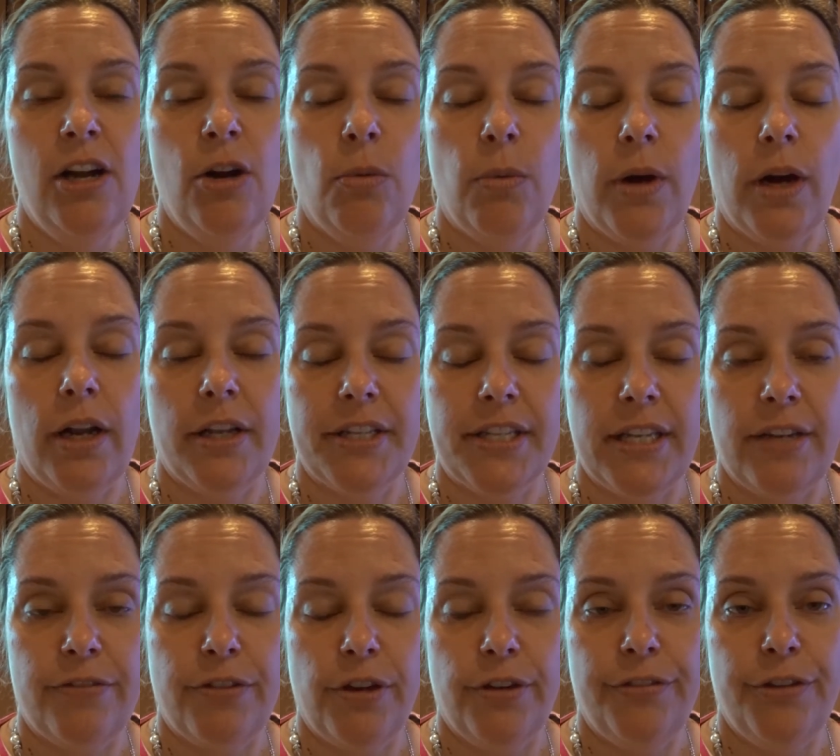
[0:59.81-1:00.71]
where I'll sit
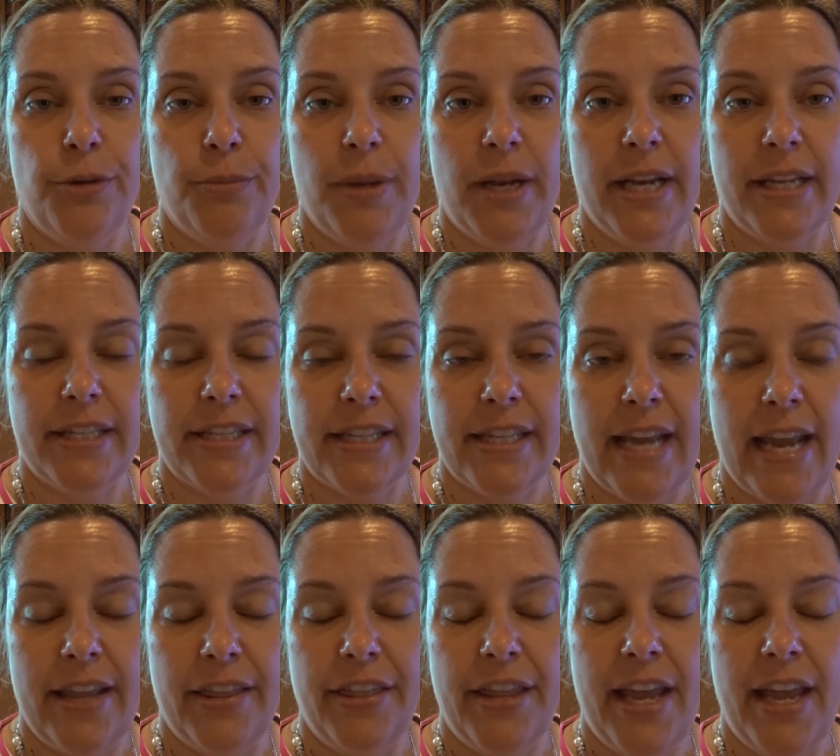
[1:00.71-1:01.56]
for a few minutes and